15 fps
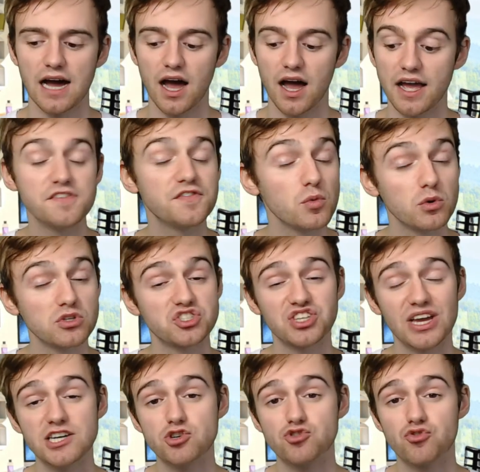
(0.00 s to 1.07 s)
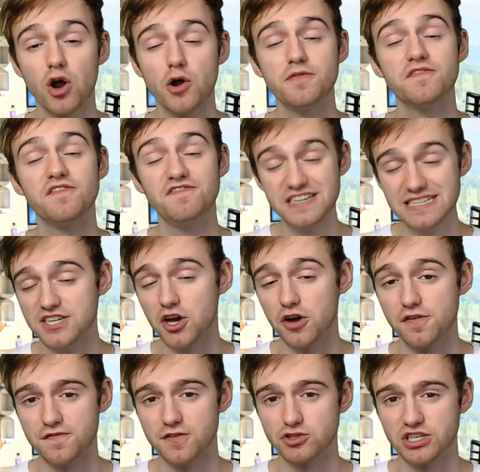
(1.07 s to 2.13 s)
If you want to take drone video
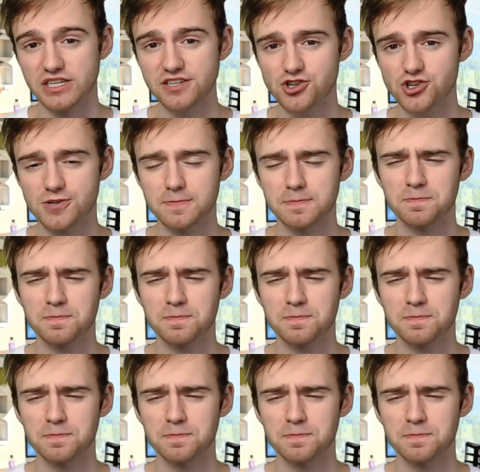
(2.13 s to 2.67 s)
footage,